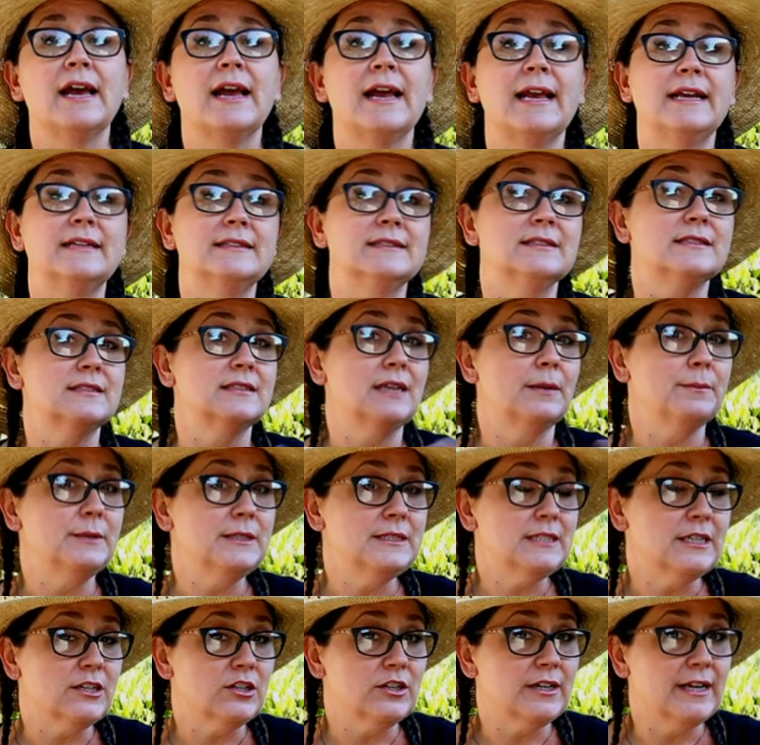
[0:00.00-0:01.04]
in
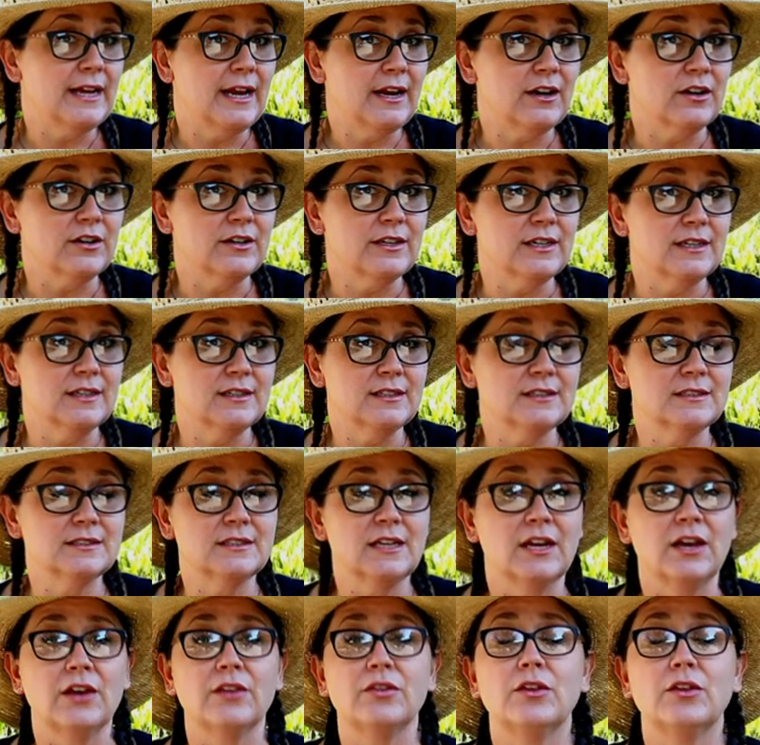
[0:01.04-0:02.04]
cemetery areas.